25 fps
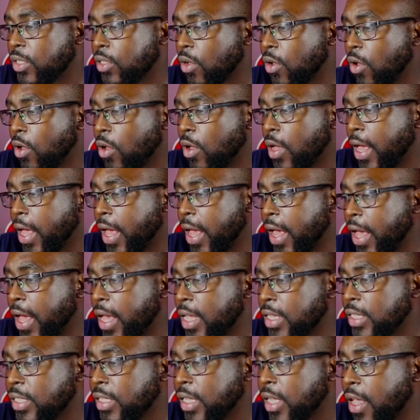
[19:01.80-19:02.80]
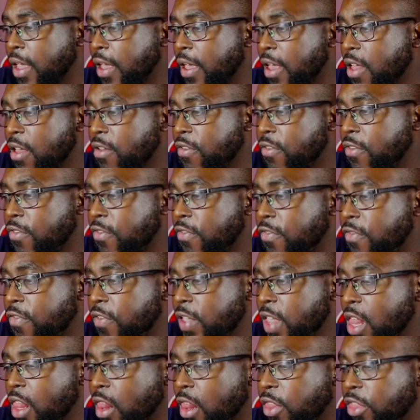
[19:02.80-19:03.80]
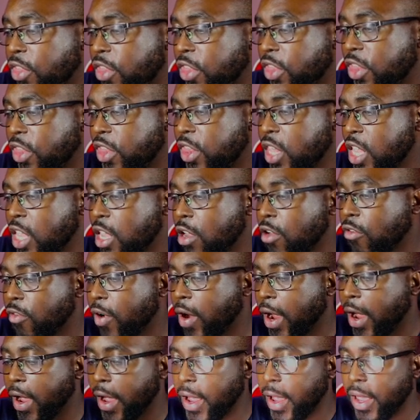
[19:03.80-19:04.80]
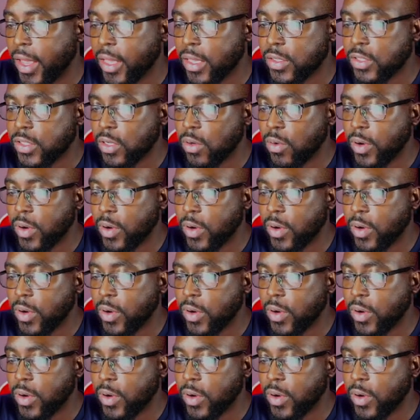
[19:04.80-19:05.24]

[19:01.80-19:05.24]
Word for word: are as filthy rags. So, in